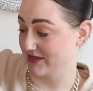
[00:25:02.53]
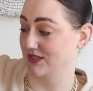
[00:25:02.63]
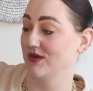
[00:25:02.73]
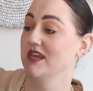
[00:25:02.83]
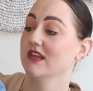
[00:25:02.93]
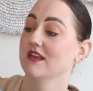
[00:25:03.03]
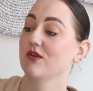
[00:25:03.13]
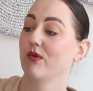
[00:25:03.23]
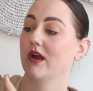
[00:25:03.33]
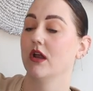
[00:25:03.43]
So he can
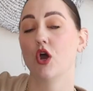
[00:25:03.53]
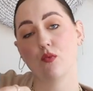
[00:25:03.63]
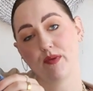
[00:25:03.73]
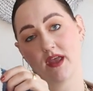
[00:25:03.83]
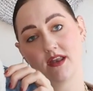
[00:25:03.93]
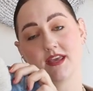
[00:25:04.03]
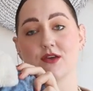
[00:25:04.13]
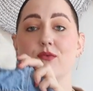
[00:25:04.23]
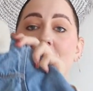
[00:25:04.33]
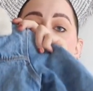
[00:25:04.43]
either wear it open, he
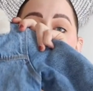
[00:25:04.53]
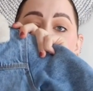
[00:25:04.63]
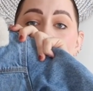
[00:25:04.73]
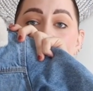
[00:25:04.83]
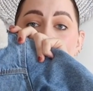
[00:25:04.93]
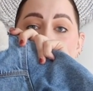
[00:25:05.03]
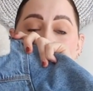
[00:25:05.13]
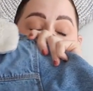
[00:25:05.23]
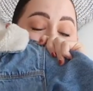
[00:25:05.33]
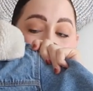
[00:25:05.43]
can wear it
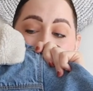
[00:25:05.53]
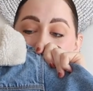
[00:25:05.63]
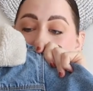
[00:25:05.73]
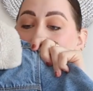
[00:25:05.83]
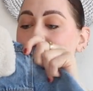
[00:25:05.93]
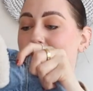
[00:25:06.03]
closed, whatever,